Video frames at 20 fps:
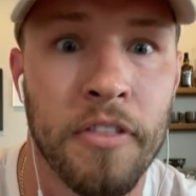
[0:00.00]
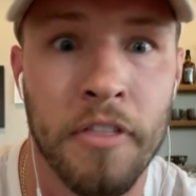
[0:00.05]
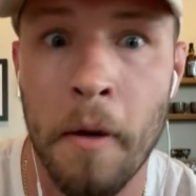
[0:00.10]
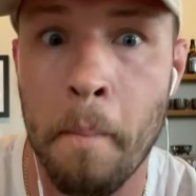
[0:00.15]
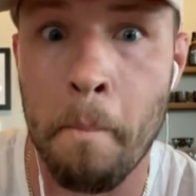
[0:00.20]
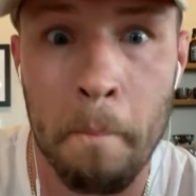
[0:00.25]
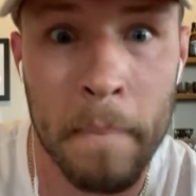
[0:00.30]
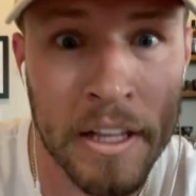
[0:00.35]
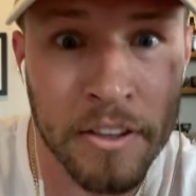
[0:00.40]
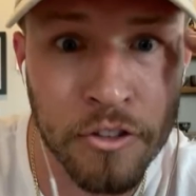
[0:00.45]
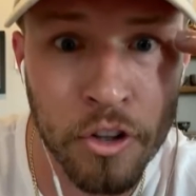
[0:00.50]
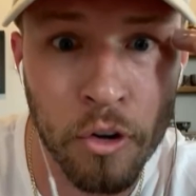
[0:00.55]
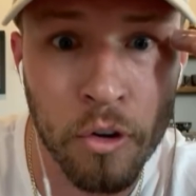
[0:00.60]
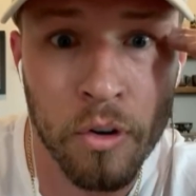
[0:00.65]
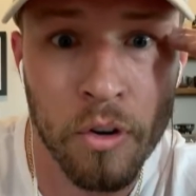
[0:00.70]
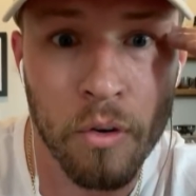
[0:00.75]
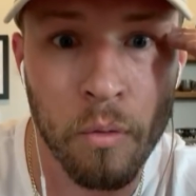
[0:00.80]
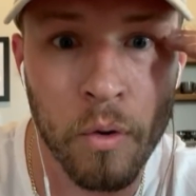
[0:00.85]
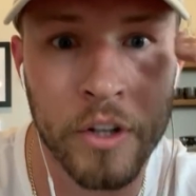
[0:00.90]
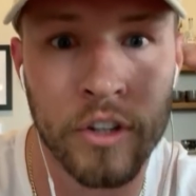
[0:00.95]
the
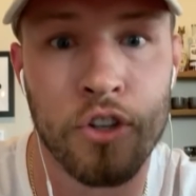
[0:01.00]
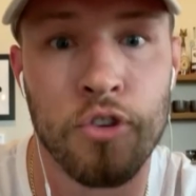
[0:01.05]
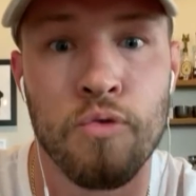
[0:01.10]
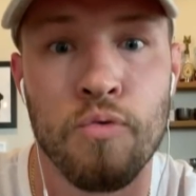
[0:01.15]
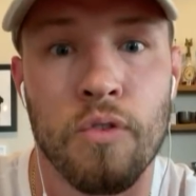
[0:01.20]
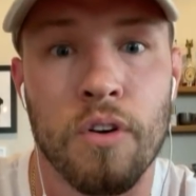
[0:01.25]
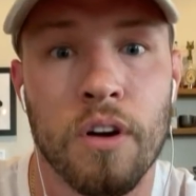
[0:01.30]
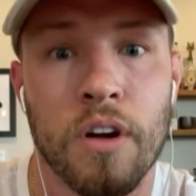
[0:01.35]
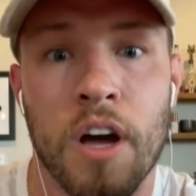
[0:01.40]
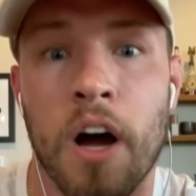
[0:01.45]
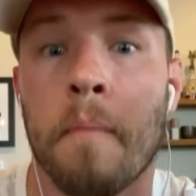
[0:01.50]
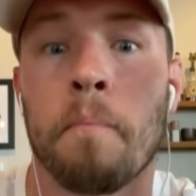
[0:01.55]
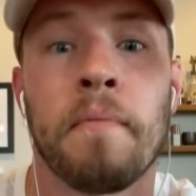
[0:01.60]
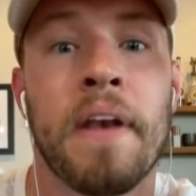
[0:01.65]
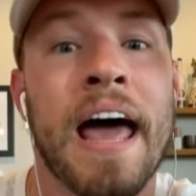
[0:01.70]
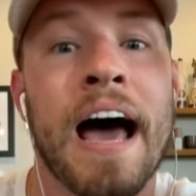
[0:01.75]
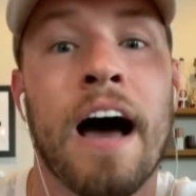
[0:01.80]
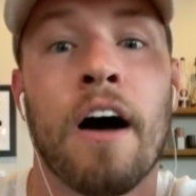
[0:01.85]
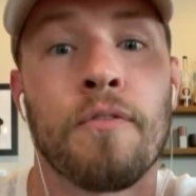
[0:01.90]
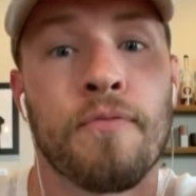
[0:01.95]
mental when you come yeah.
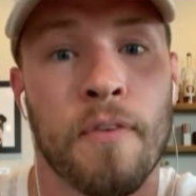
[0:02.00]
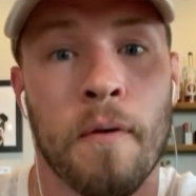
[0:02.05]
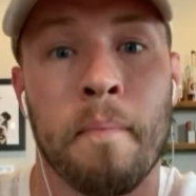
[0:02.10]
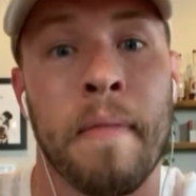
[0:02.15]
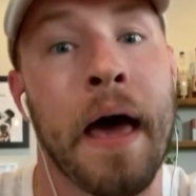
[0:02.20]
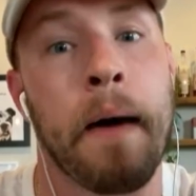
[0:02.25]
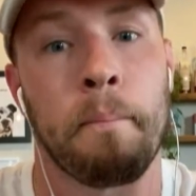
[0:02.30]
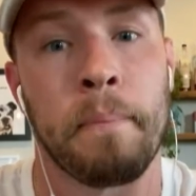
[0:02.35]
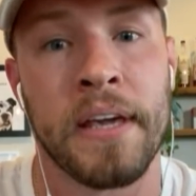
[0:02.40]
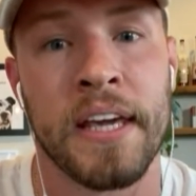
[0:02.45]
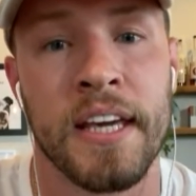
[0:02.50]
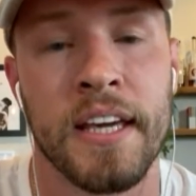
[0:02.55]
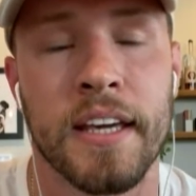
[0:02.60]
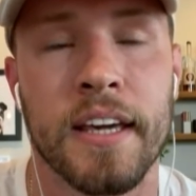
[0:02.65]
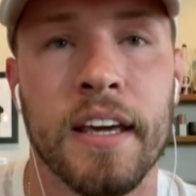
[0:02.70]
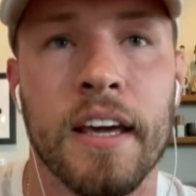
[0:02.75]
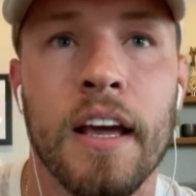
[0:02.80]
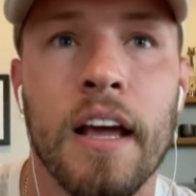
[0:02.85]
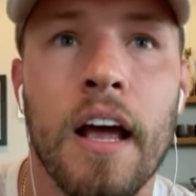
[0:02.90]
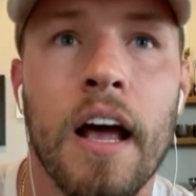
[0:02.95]
down from that
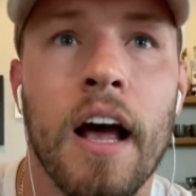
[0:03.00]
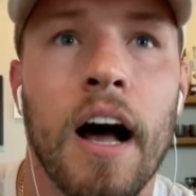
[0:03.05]
peak. Oh, yeah.